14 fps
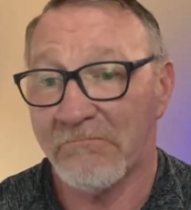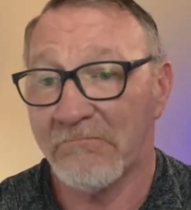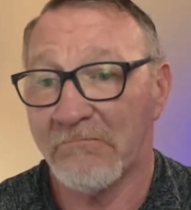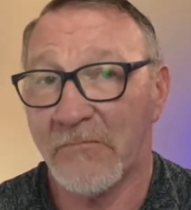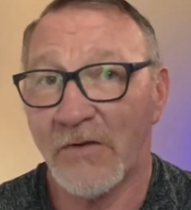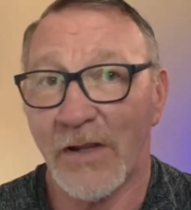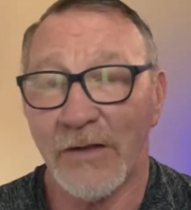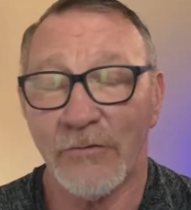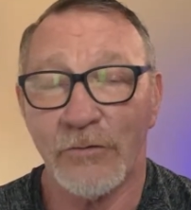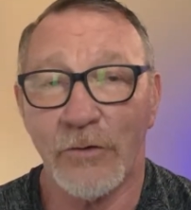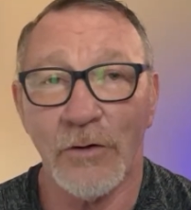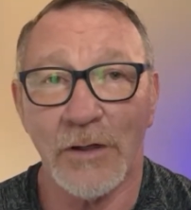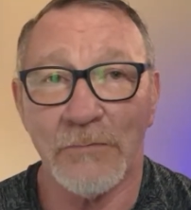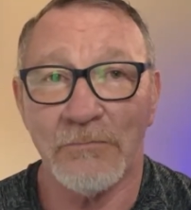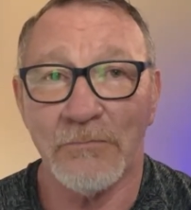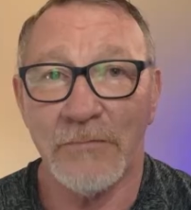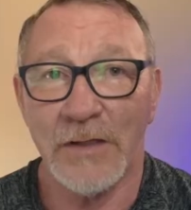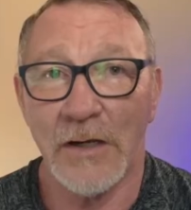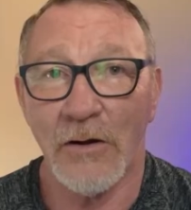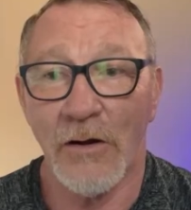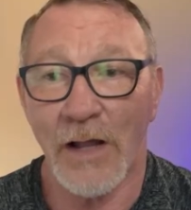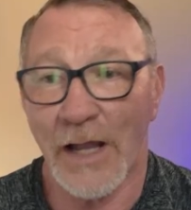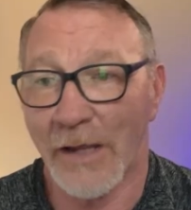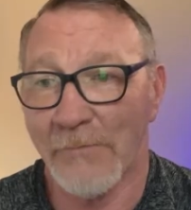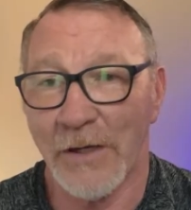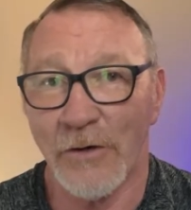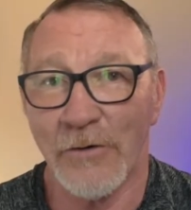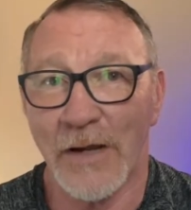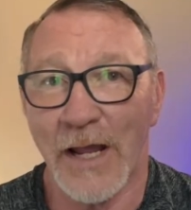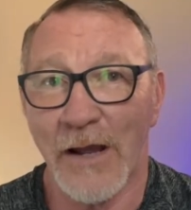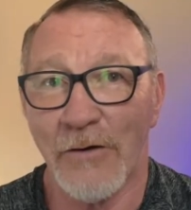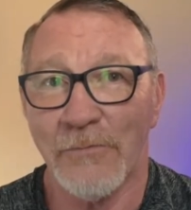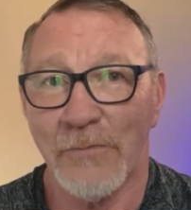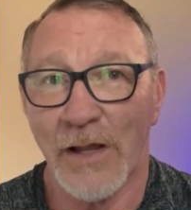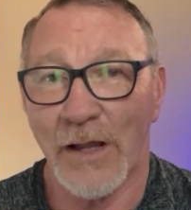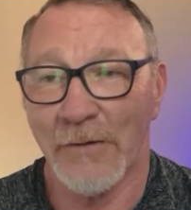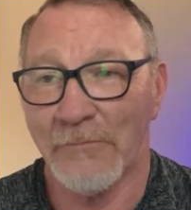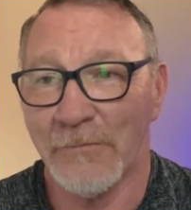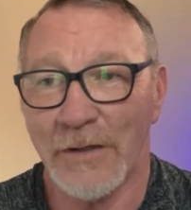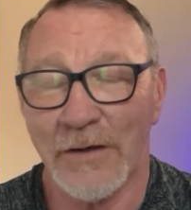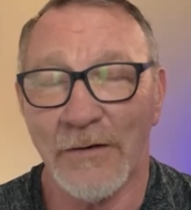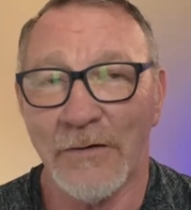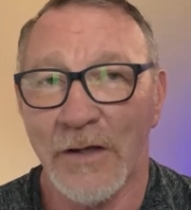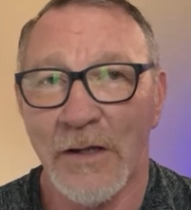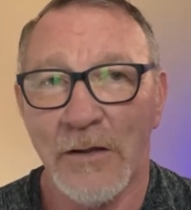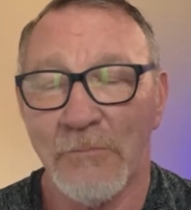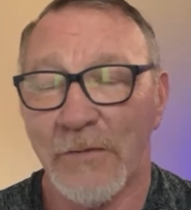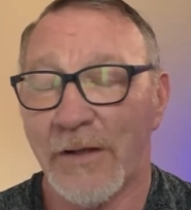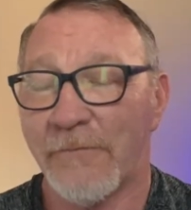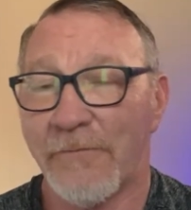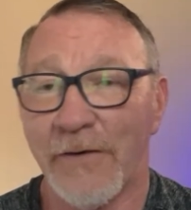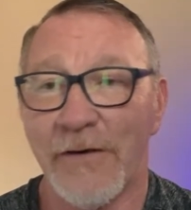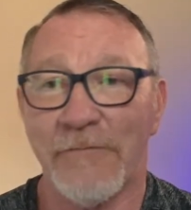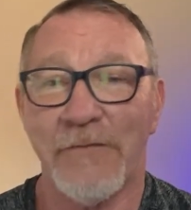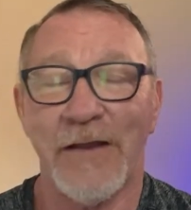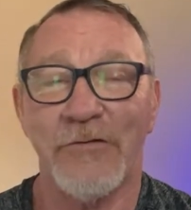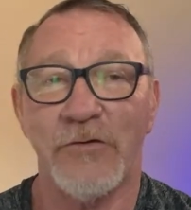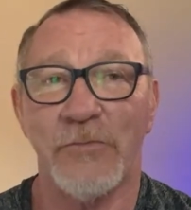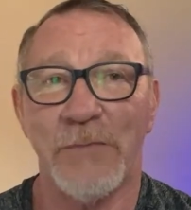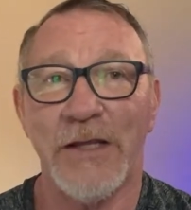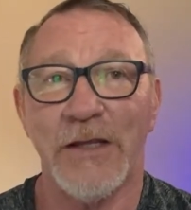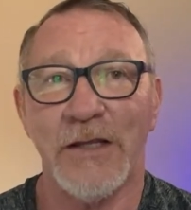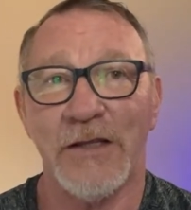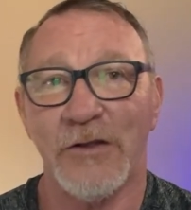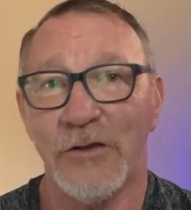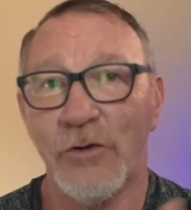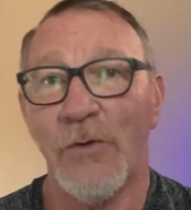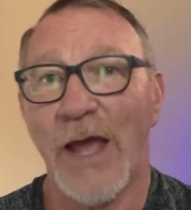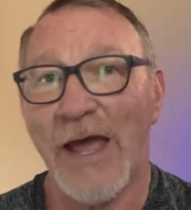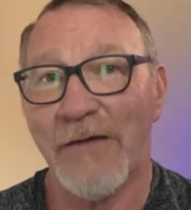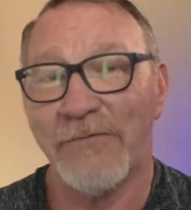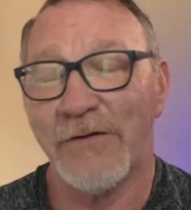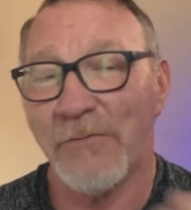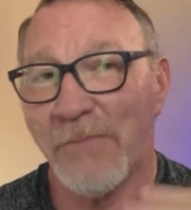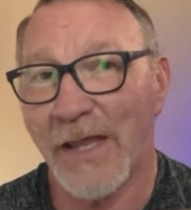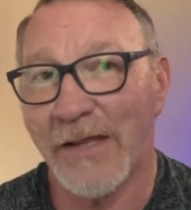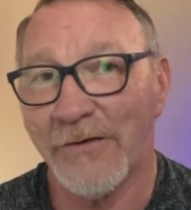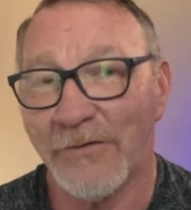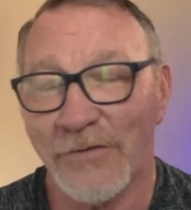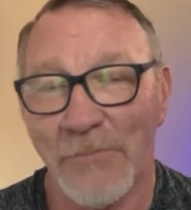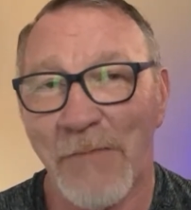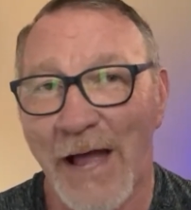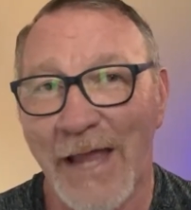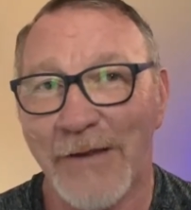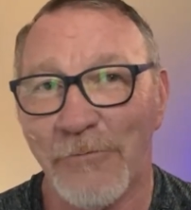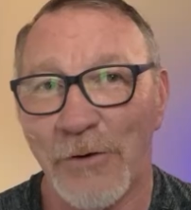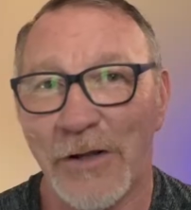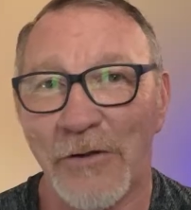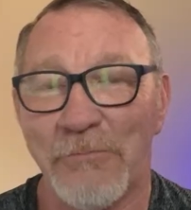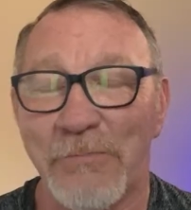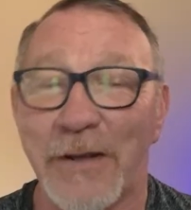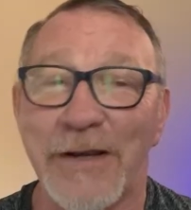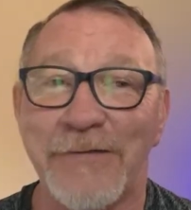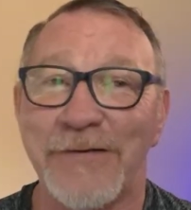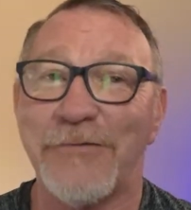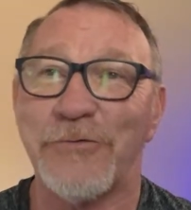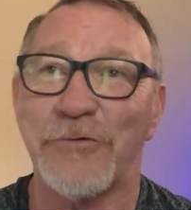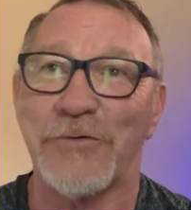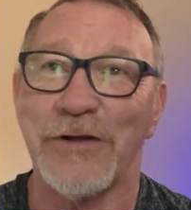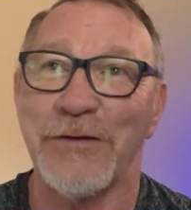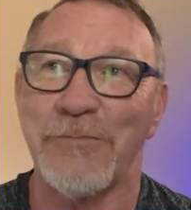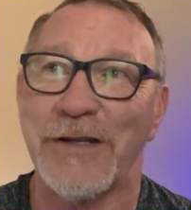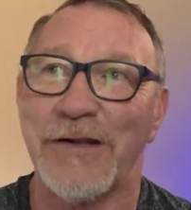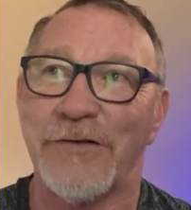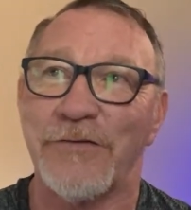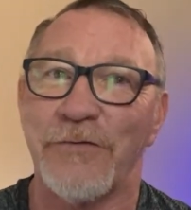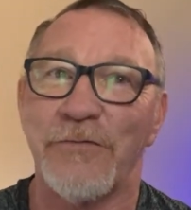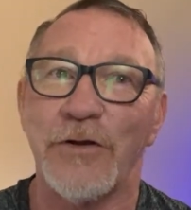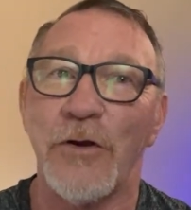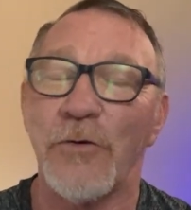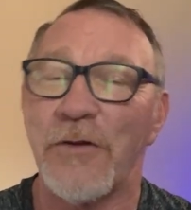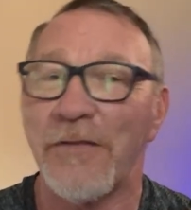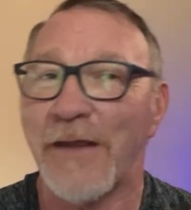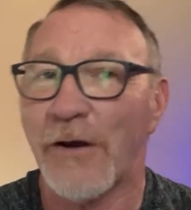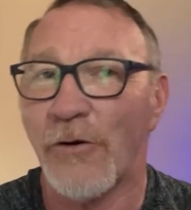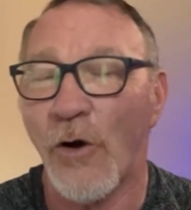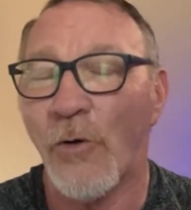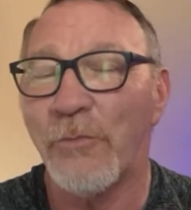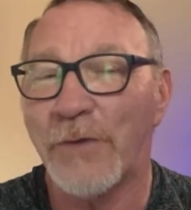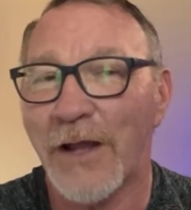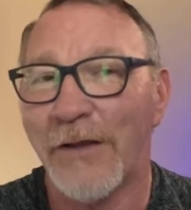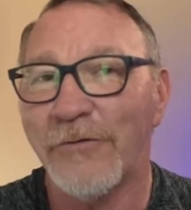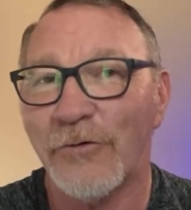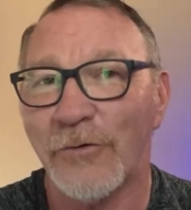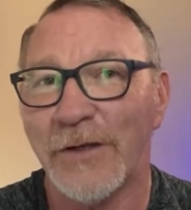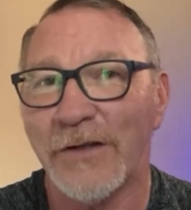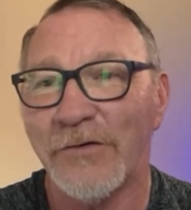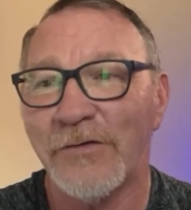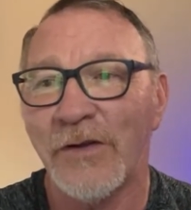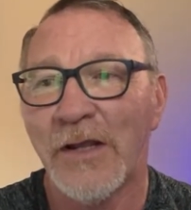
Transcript: say, screw it, I'm here now. If it offends me, you have to bend to my will. But it's interesting because if you go to their home countries